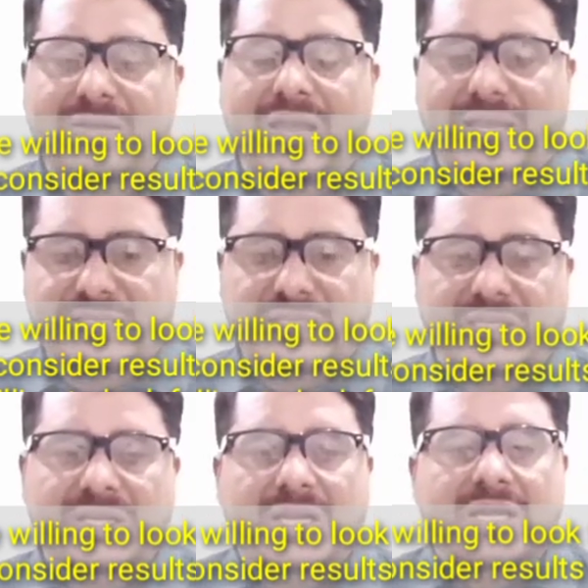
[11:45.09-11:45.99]
And
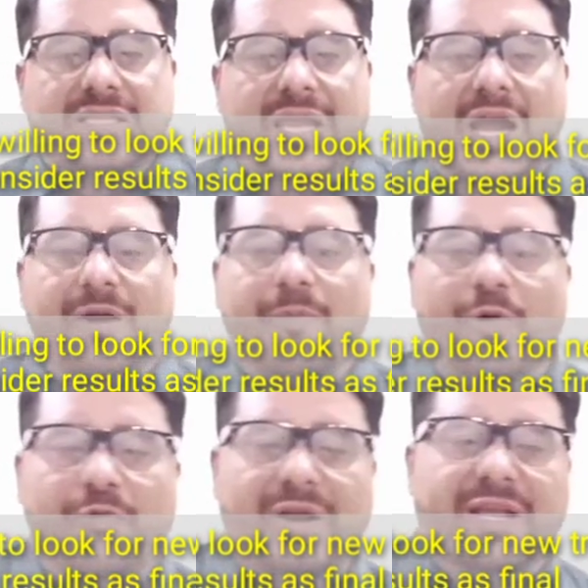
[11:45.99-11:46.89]
D, they are
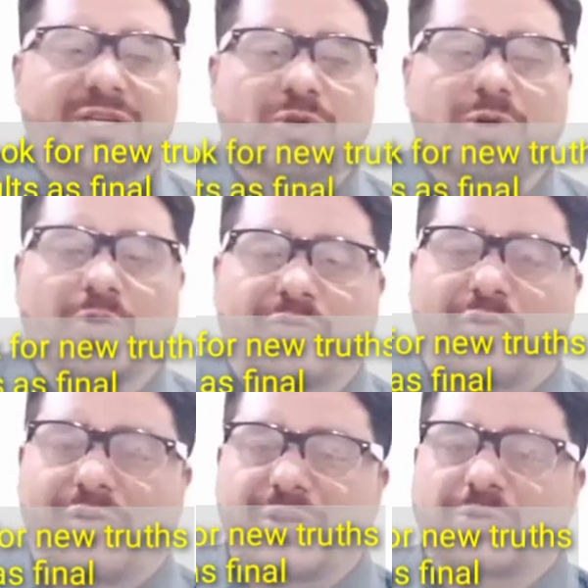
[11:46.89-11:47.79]
more willing to look
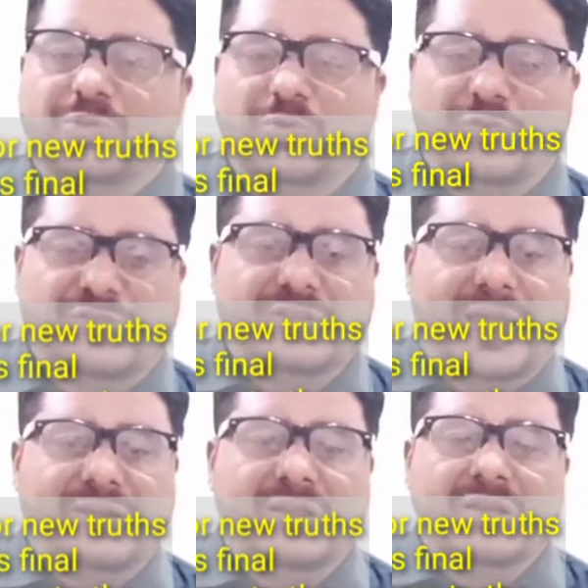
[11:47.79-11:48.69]
for new truths
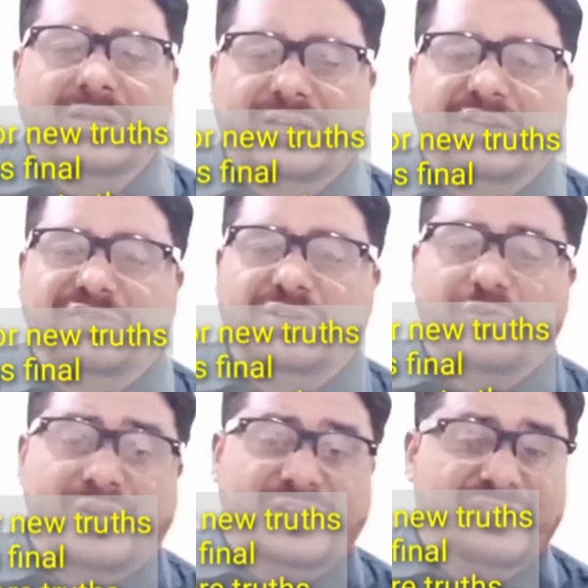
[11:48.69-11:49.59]
than
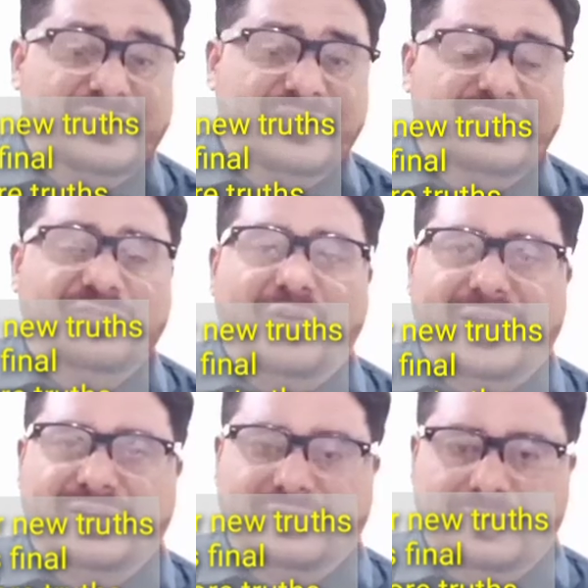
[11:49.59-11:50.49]
considering results
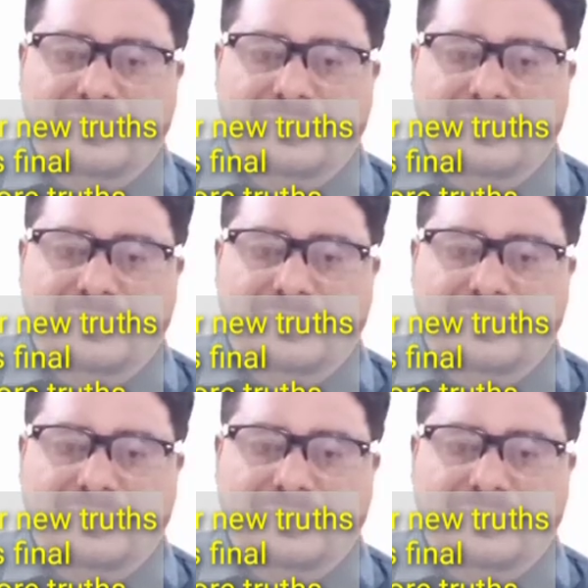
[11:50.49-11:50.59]
final.